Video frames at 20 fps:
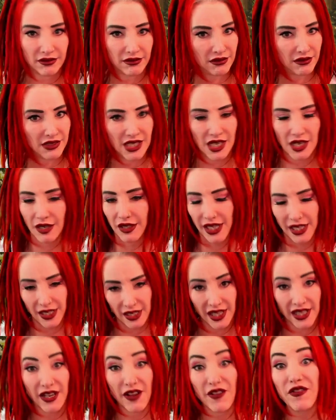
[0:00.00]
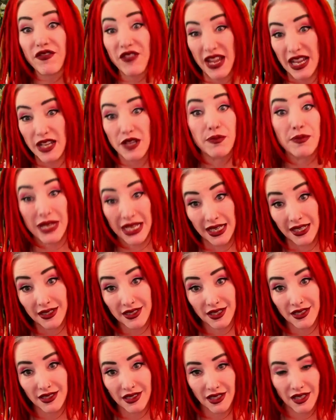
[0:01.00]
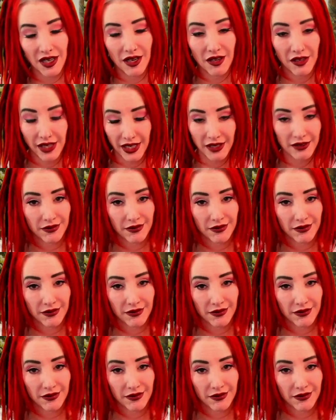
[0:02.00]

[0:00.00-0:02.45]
like a fake meat, a